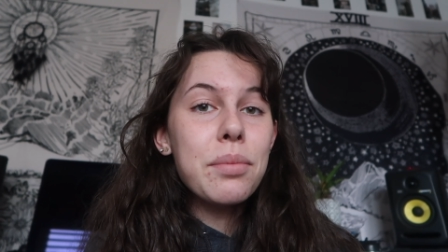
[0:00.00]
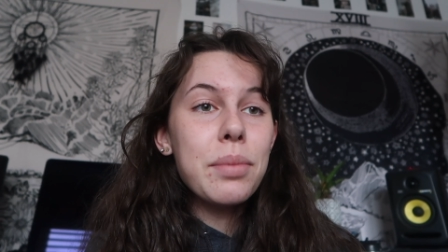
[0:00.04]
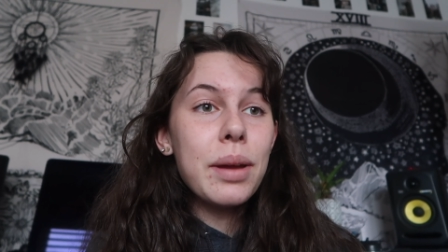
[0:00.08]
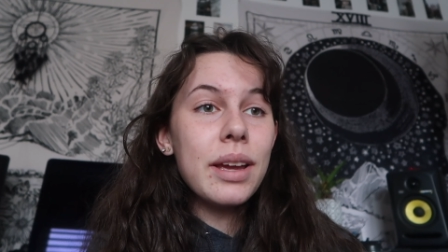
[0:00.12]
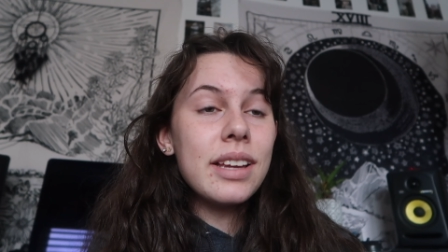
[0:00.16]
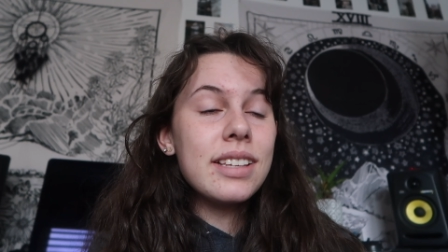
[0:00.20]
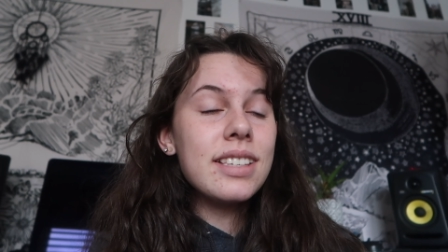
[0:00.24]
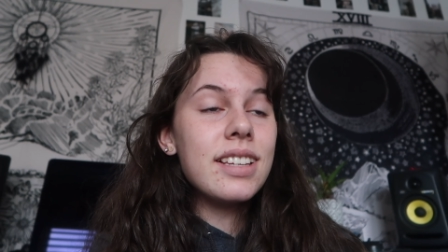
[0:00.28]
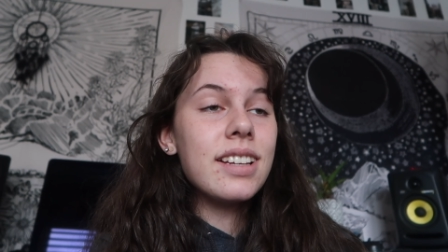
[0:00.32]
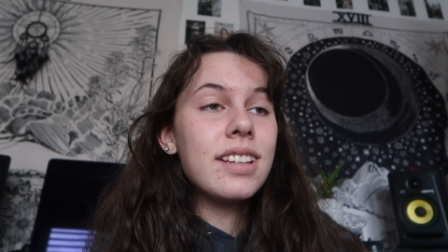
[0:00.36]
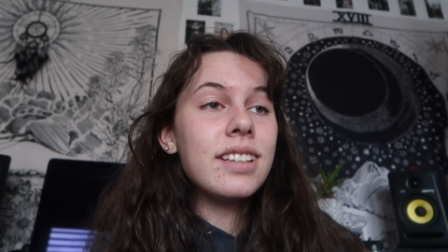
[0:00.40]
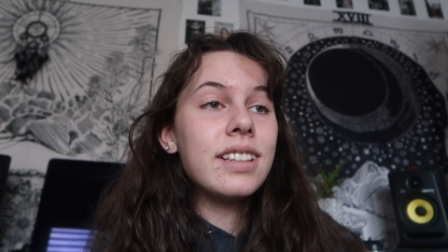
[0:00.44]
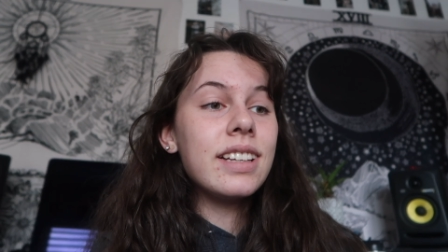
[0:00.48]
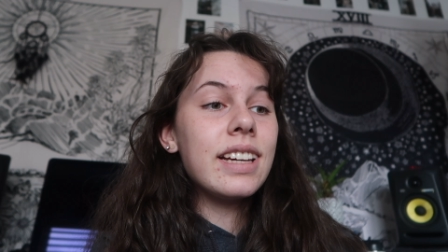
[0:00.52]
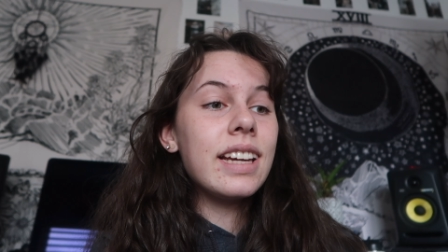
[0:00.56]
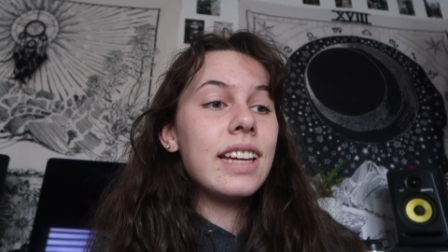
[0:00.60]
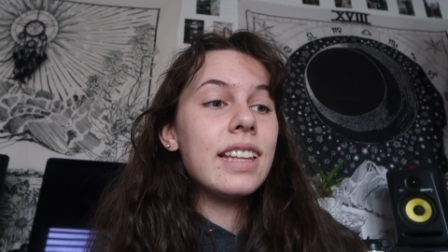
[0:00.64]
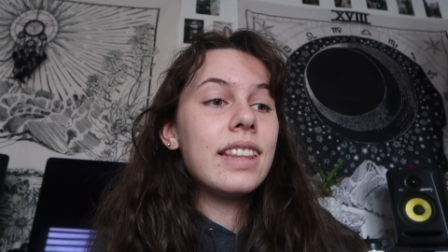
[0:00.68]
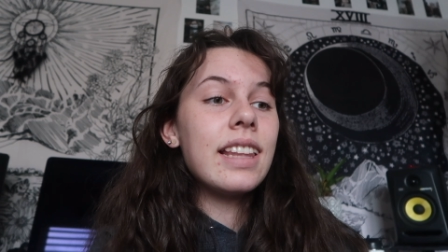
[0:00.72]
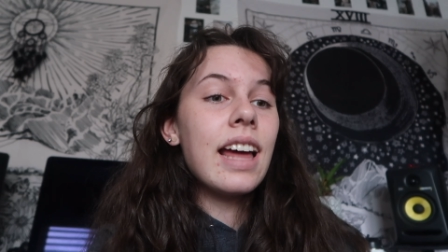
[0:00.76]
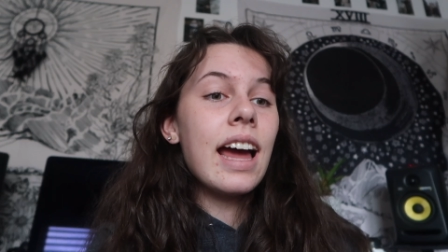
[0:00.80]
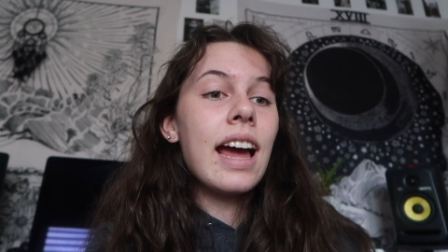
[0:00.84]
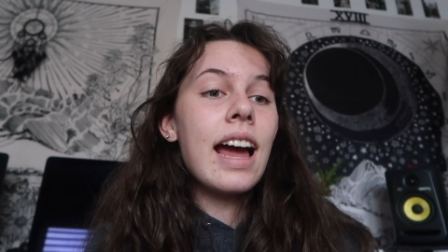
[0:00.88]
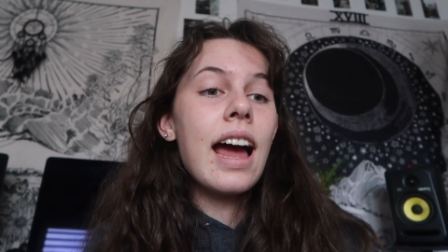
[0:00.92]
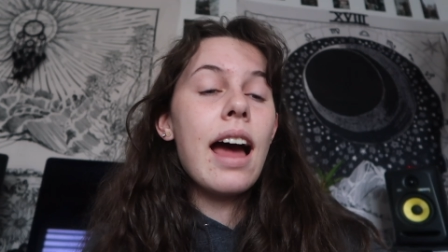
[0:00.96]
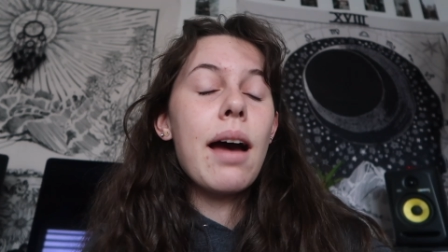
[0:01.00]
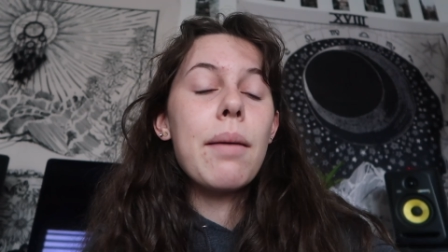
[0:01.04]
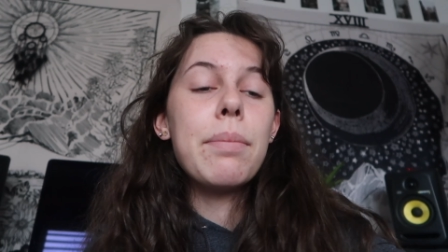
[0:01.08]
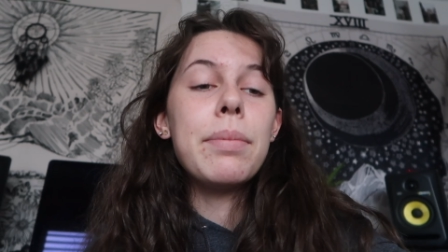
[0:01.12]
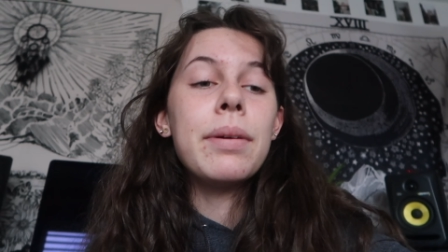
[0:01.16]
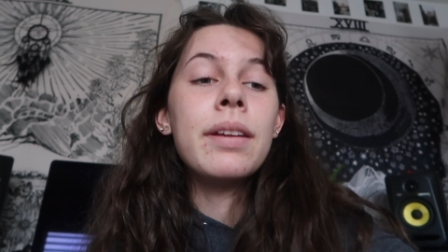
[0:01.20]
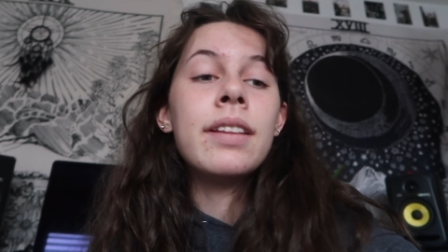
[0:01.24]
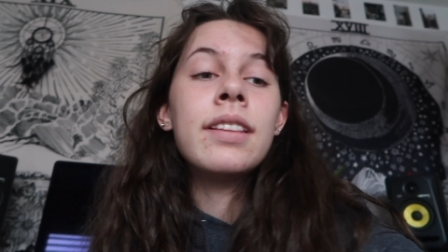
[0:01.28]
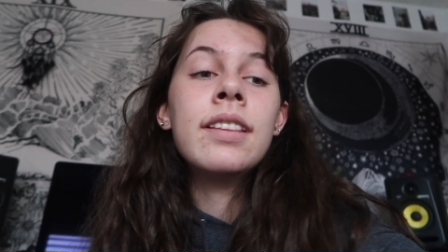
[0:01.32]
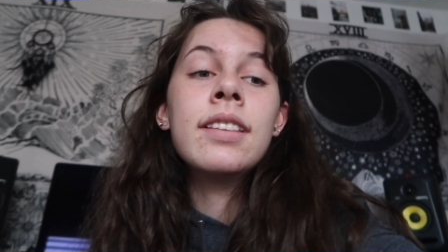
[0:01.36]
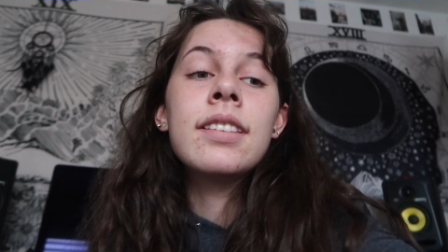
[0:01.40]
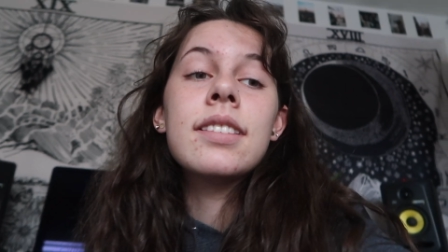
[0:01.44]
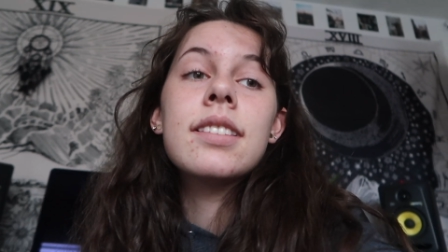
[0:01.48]
basically that
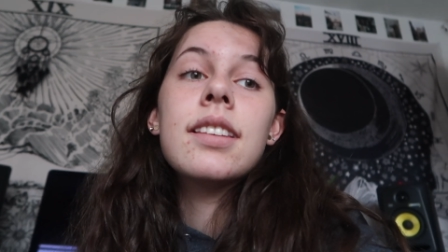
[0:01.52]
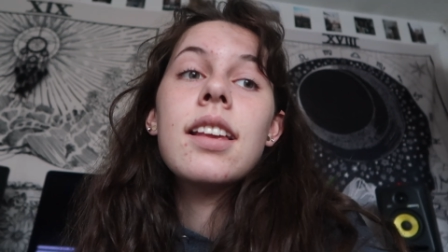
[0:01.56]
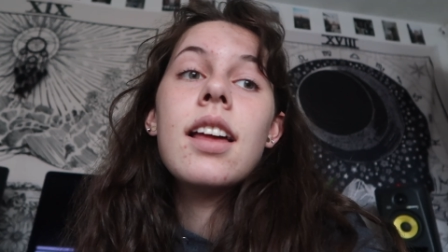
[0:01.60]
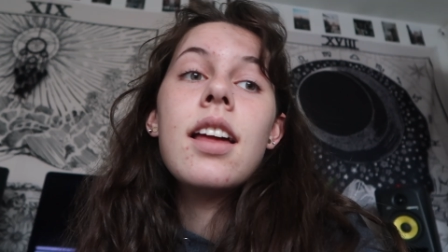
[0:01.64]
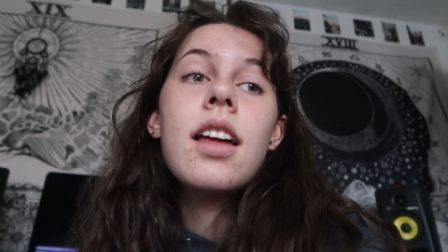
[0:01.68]
happens.